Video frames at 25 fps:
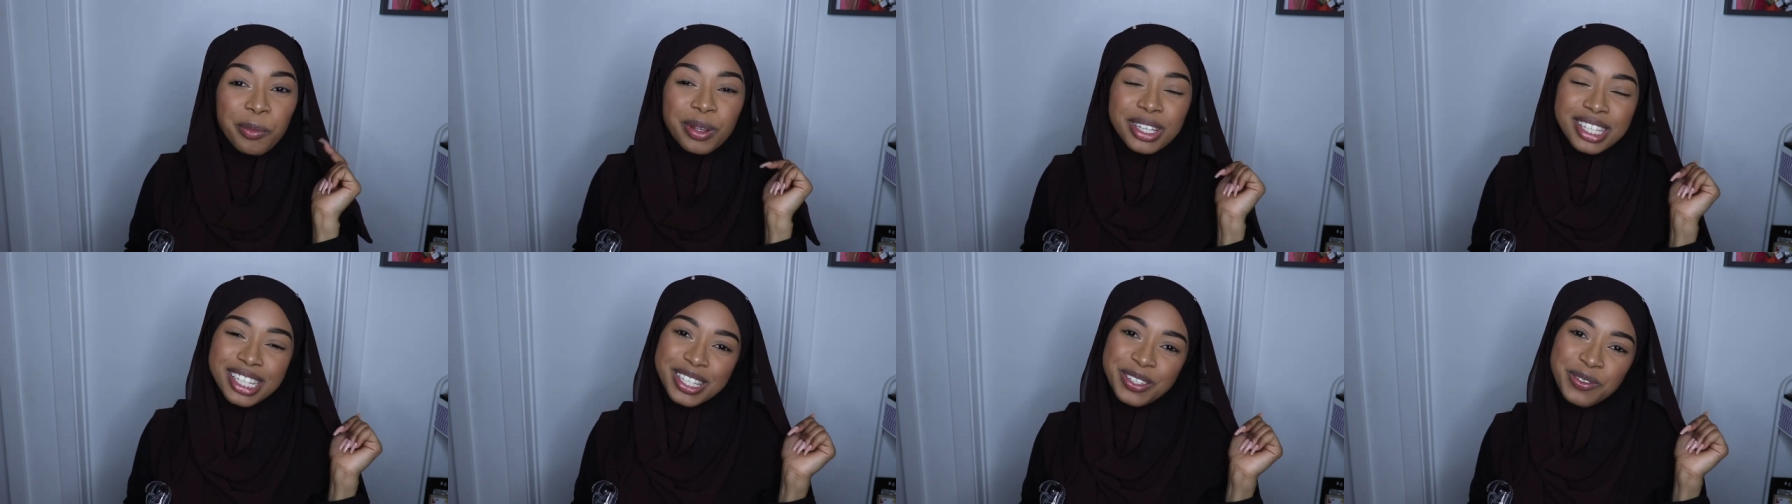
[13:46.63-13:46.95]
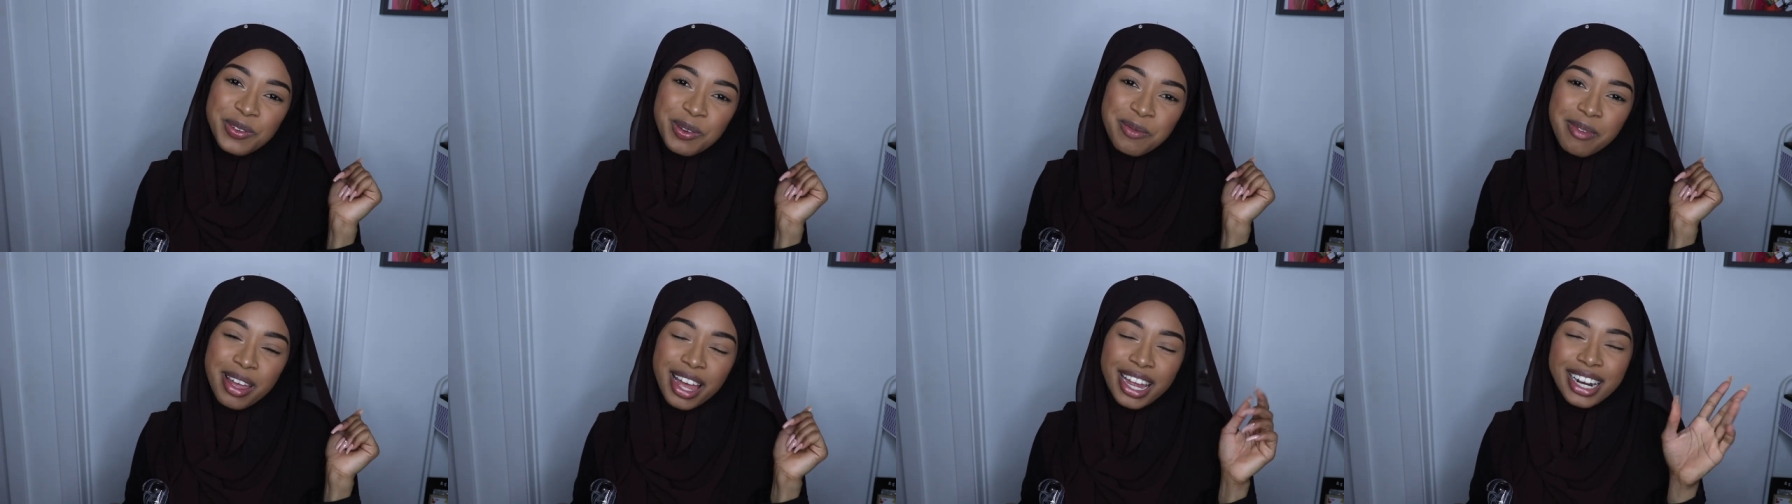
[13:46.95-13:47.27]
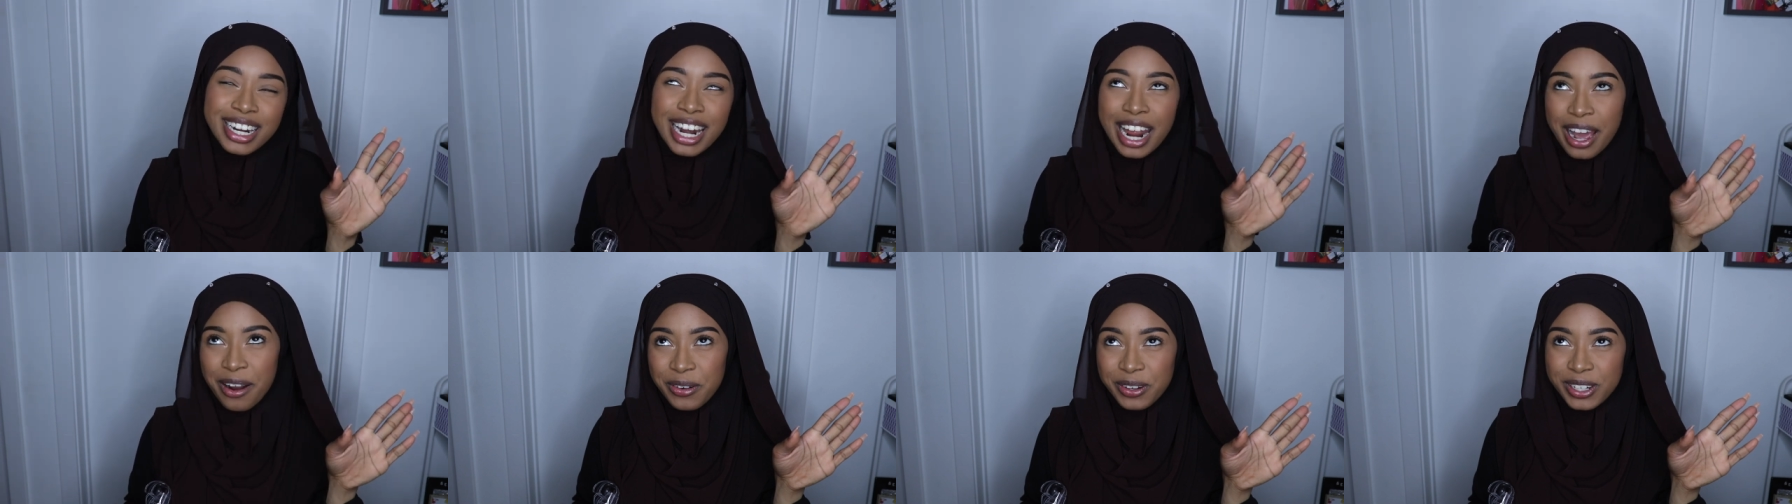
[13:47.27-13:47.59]
But since we
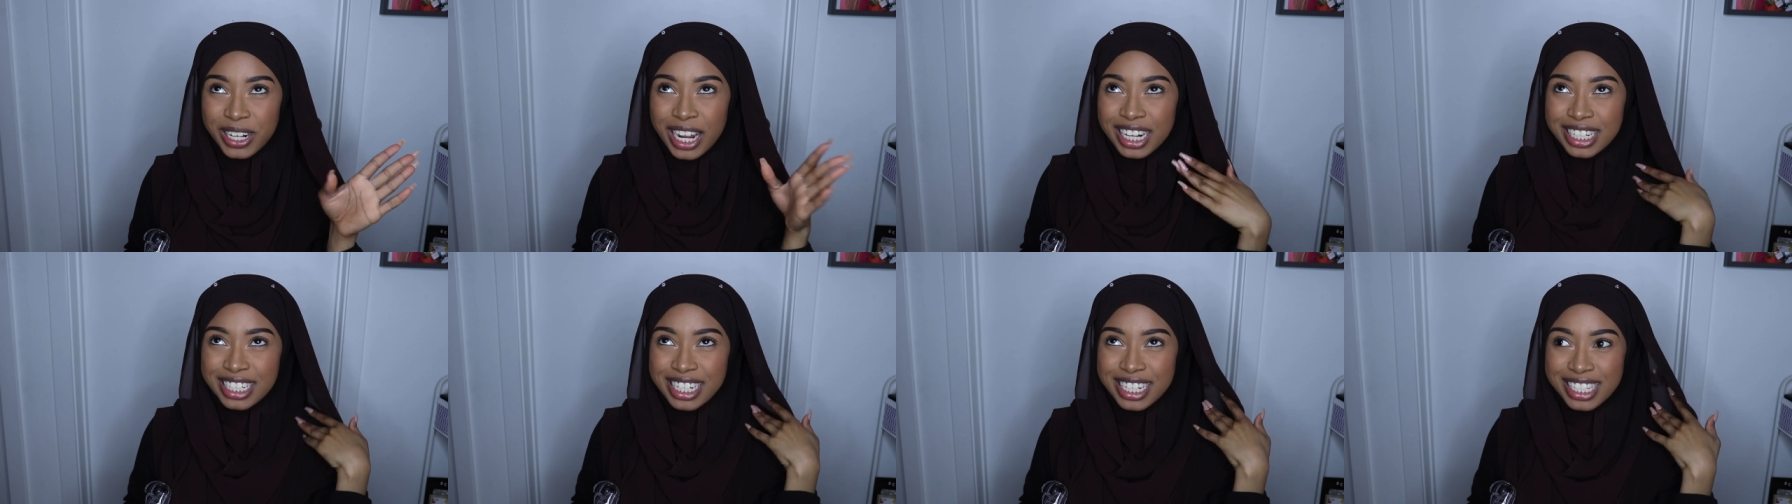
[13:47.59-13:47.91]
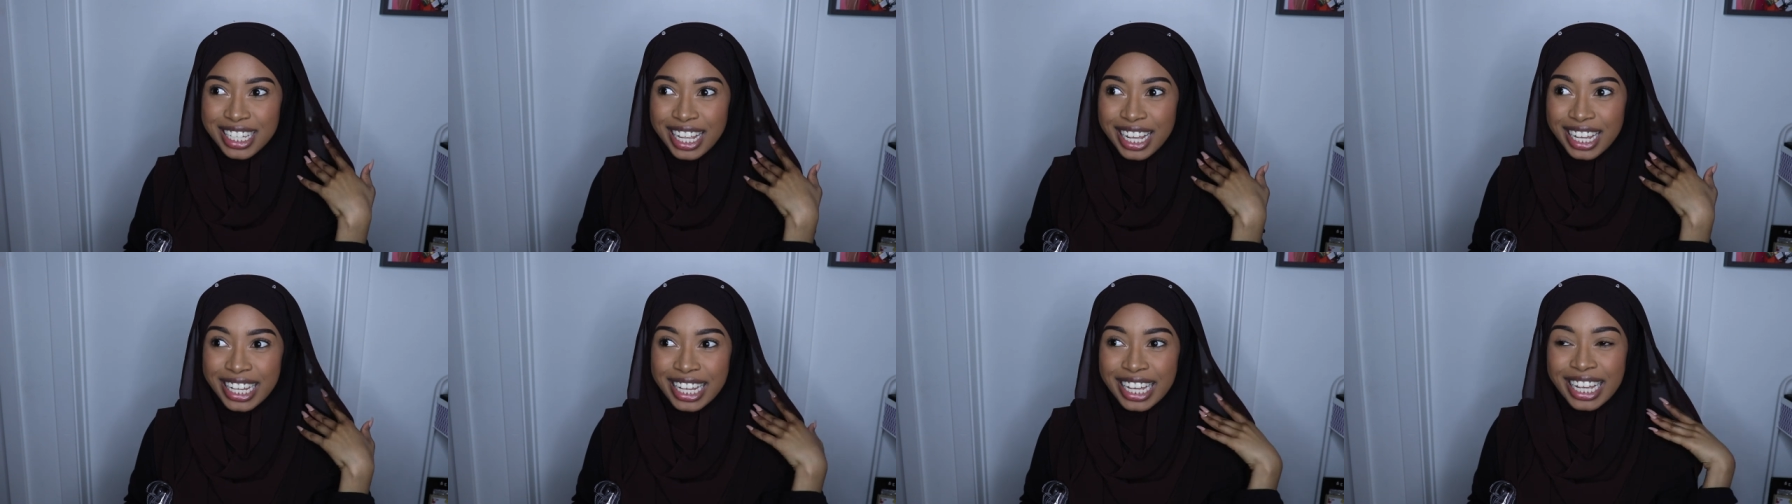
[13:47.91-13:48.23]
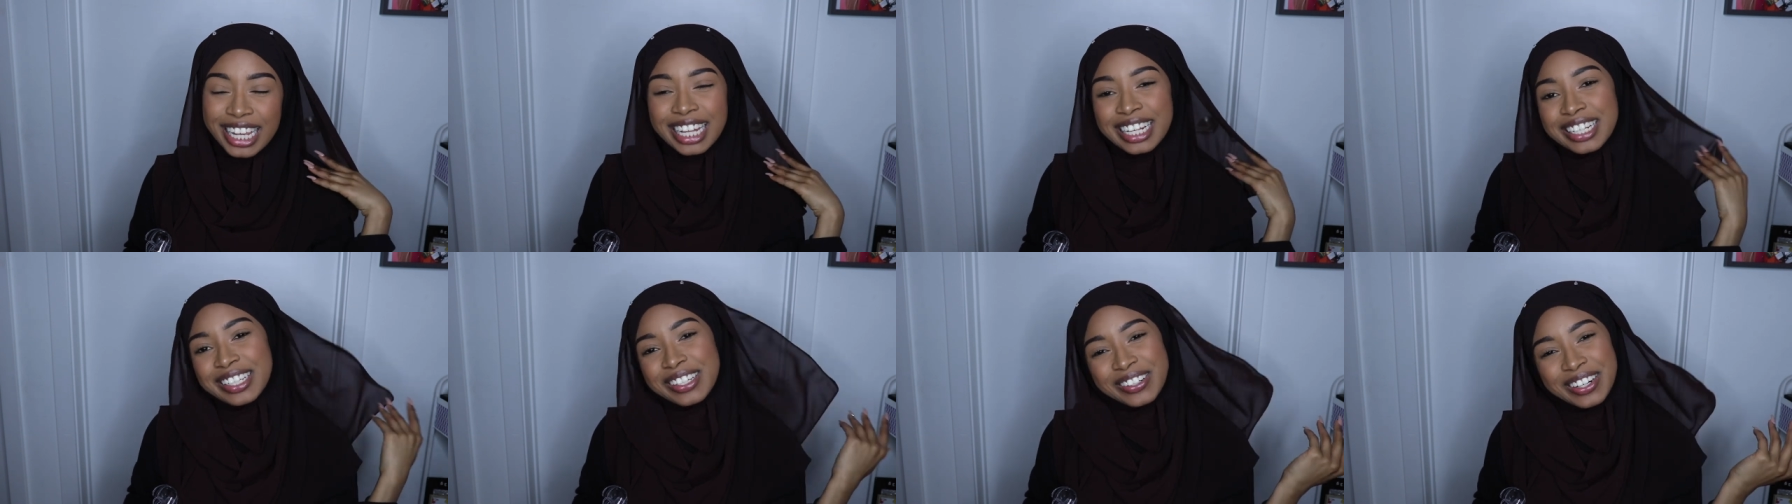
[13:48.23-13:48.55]
met, now we're not just, like,
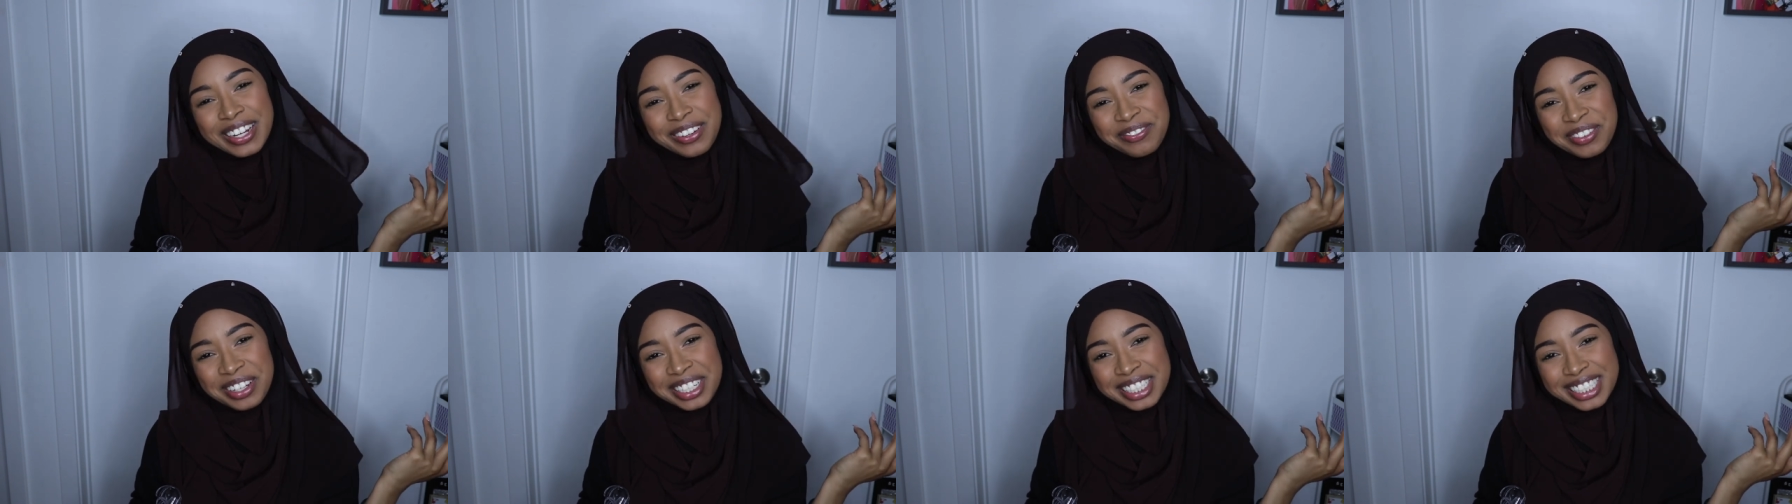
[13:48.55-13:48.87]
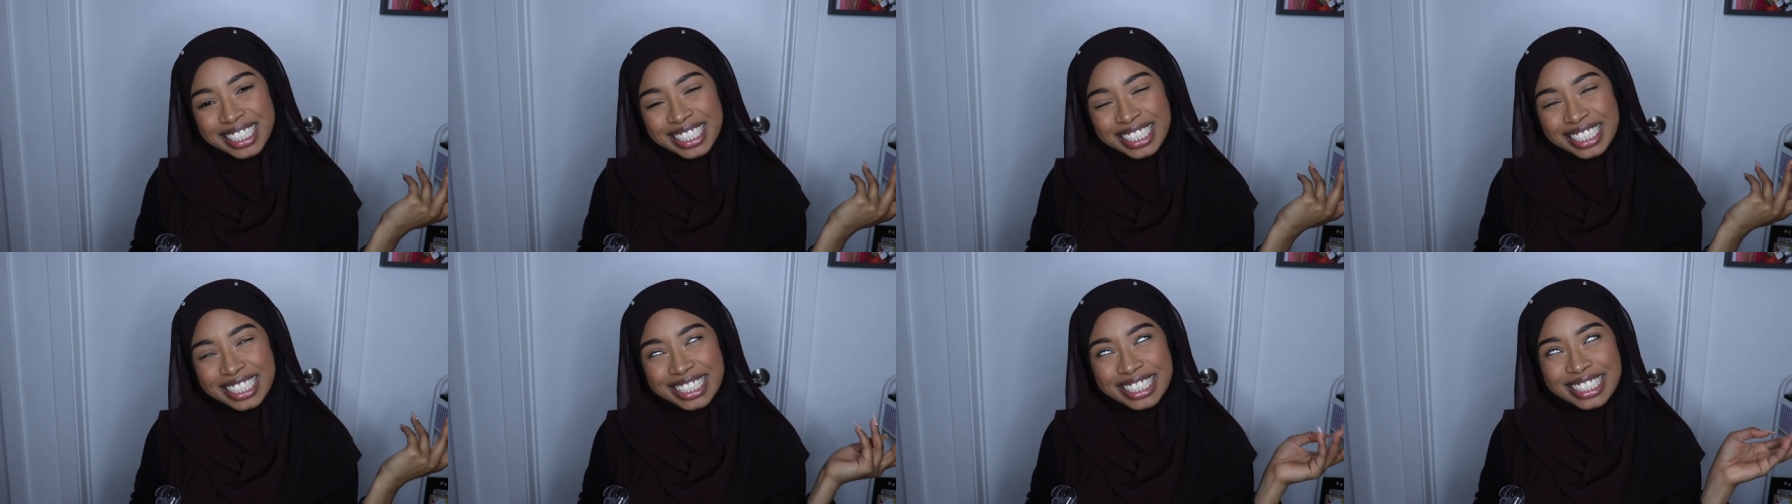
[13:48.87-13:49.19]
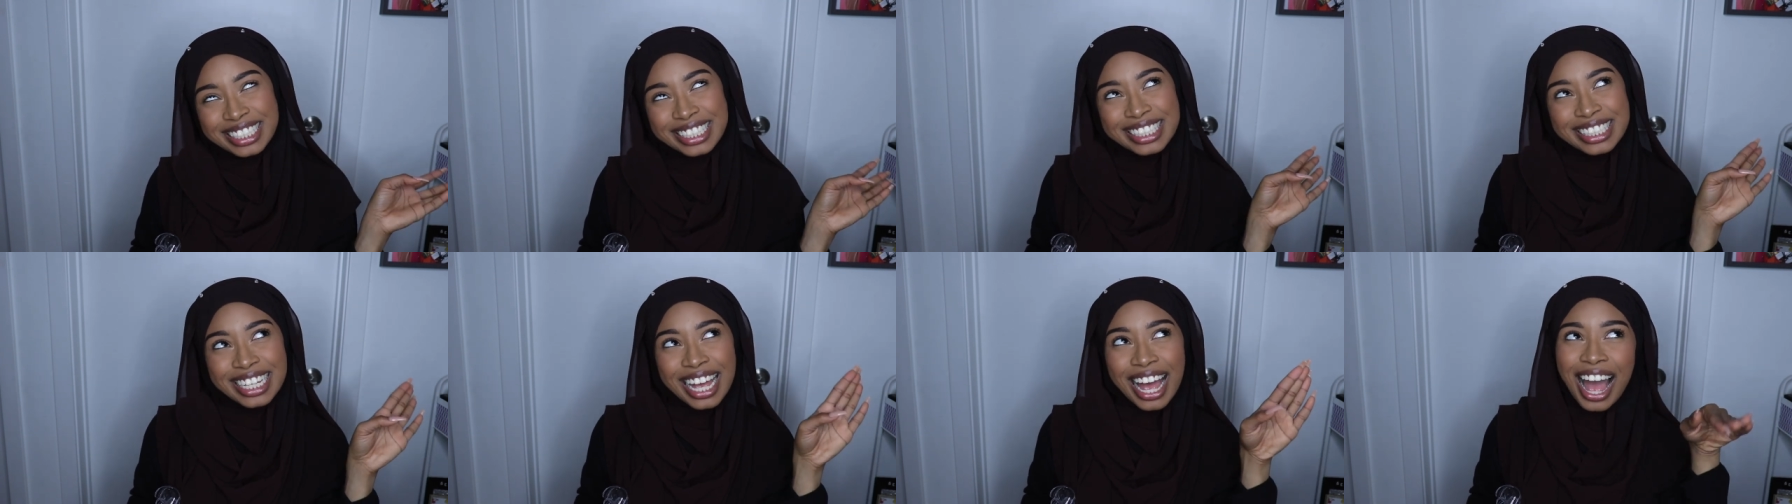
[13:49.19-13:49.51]
internet besties.